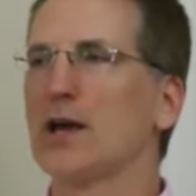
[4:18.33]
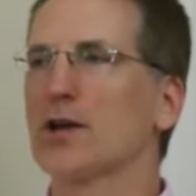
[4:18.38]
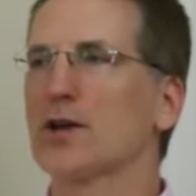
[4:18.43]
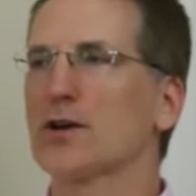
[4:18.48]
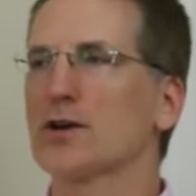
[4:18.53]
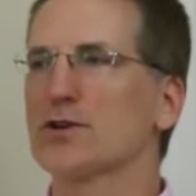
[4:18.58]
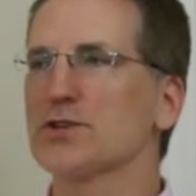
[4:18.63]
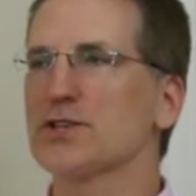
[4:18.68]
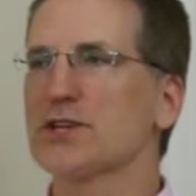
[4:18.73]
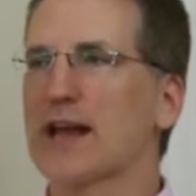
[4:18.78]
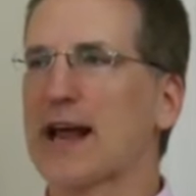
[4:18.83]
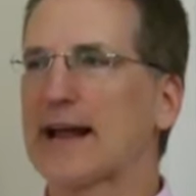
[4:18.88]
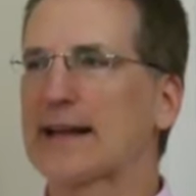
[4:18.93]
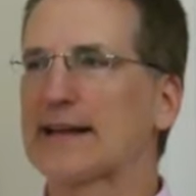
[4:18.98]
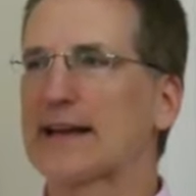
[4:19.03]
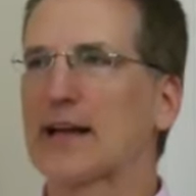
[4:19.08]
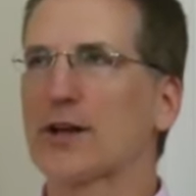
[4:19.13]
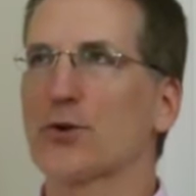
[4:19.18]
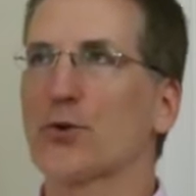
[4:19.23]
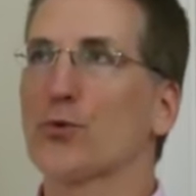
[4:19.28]
You're
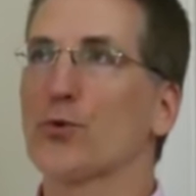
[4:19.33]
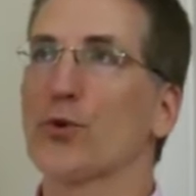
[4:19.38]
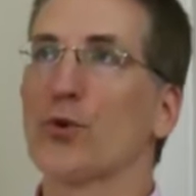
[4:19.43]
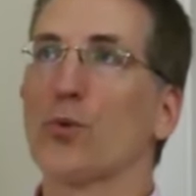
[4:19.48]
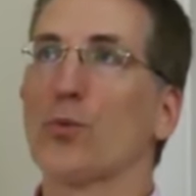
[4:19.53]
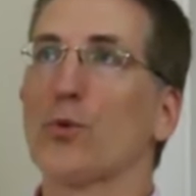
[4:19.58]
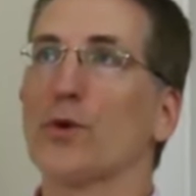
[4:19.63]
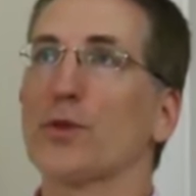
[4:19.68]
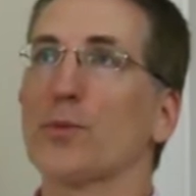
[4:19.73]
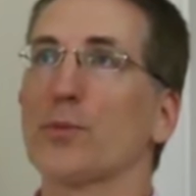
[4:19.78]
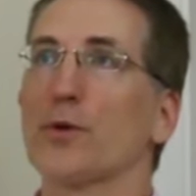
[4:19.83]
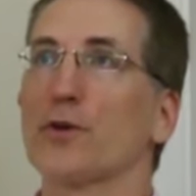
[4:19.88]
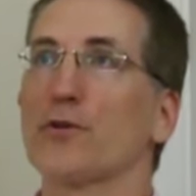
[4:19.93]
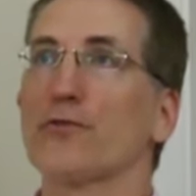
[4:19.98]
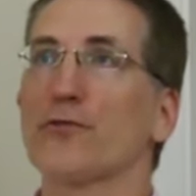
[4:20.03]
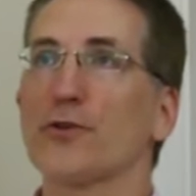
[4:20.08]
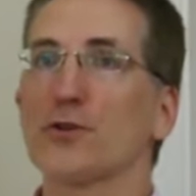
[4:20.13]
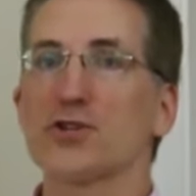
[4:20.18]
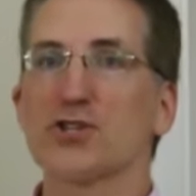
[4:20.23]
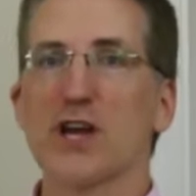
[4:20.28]
standing in a room with a
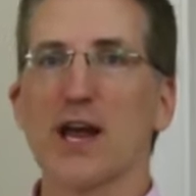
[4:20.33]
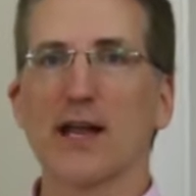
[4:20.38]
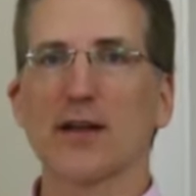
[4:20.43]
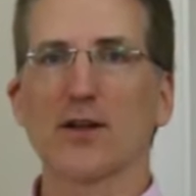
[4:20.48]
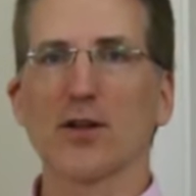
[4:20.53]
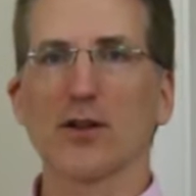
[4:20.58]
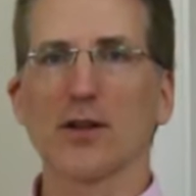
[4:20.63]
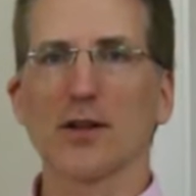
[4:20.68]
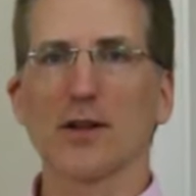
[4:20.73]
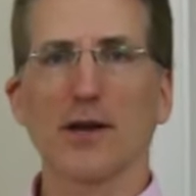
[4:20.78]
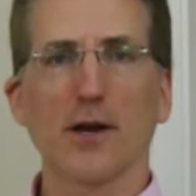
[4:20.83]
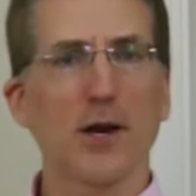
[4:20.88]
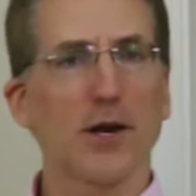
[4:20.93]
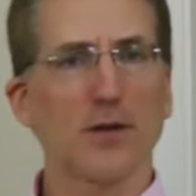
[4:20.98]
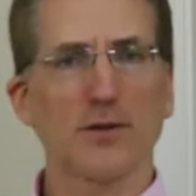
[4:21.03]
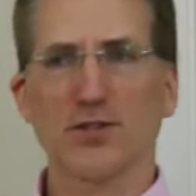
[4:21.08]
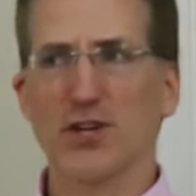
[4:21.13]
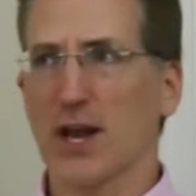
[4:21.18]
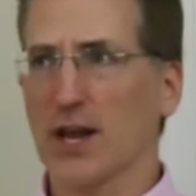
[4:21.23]
beautiful chandelier,